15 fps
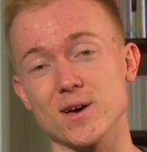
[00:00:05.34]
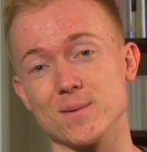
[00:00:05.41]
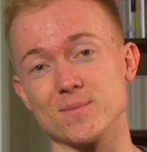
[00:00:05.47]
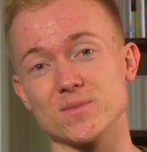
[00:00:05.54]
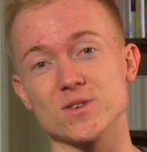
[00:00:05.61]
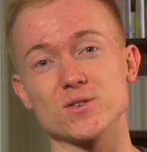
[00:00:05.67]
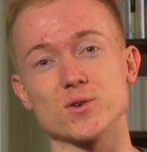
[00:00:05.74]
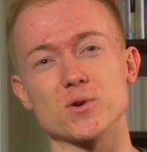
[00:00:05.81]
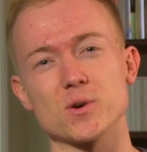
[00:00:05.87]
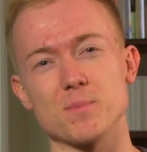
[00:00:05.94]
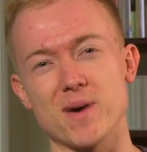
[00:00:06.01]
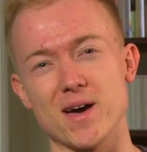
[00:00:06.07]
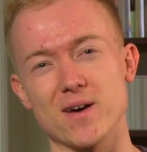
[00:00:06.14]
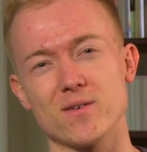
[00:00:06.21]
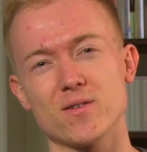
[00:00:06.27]
to talk
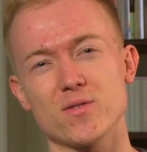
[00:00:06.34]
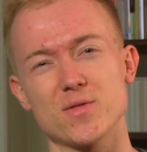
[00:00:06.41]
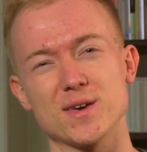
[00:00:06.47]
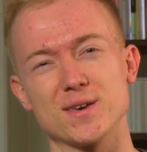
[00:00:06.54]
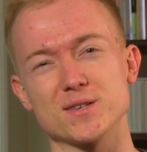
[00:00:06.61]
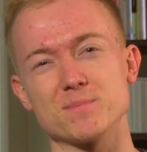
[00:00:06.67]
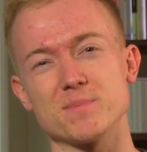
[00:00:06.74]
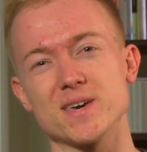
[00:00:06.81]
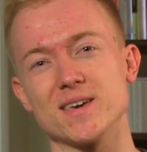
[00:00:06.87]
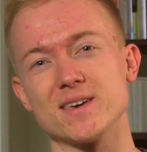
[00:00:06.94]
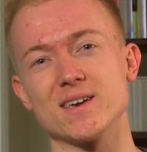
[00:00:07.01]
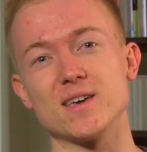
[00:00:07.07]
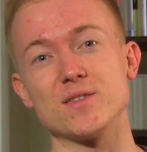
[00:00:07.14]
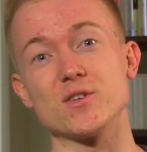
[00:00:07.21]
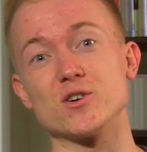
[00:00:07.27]
about things
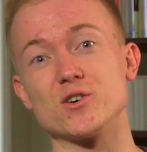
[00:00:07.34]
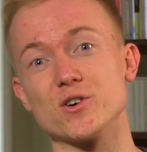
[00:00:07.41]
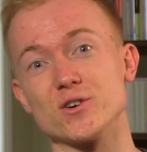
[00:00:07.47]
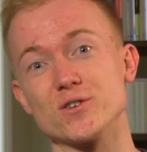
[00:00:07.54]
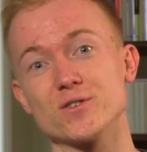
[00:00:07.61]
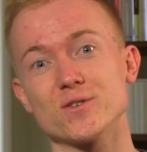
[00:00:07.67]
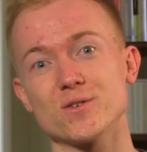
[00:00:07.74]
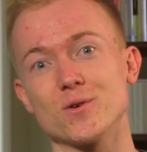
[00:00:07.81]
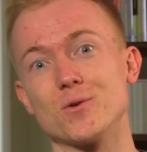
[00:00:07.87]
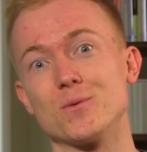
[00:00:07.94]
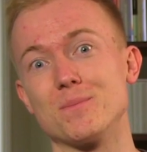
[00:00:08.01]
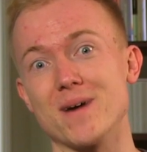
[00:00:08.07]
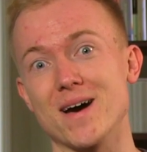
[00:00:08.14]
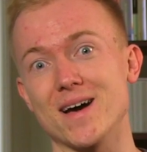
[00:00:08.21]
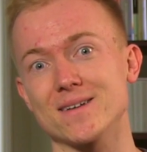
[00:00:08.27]
being either good or
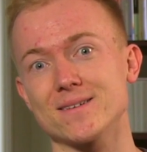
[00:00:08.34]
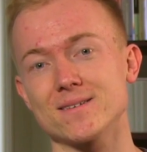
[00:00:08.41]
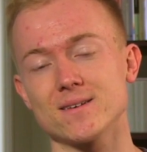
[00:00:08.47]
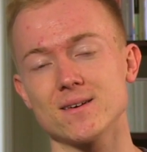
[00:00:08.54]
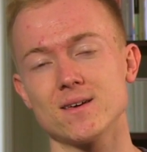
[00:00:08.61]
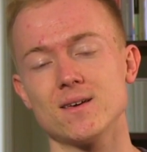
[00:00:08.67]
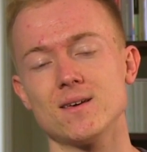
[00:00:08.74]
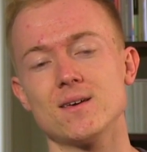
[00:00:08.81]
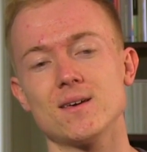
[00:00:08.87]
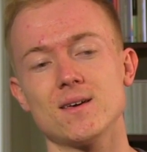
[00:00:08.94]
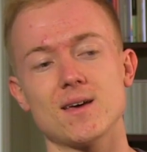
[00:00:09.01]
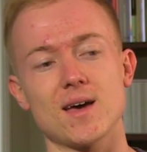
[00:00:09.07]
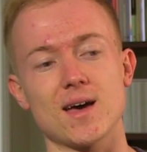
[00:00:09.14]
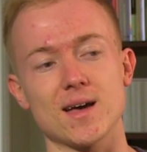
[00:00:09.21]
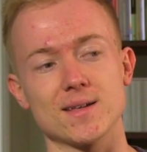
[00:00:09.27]
bad.
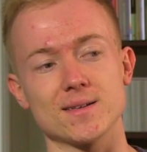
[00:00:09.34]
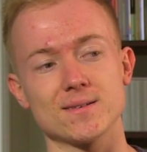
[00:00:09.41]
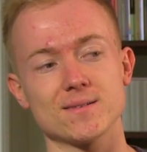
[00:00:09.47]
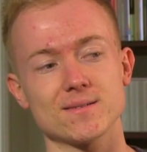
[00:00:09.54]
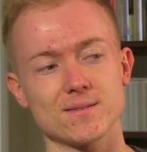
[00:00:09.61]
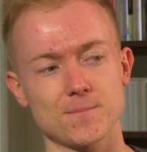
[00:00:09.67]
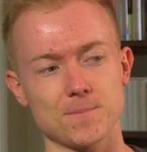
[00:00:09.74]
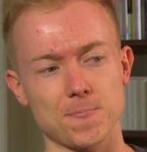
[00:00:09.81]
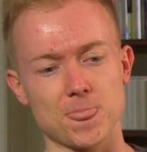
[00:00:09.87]
And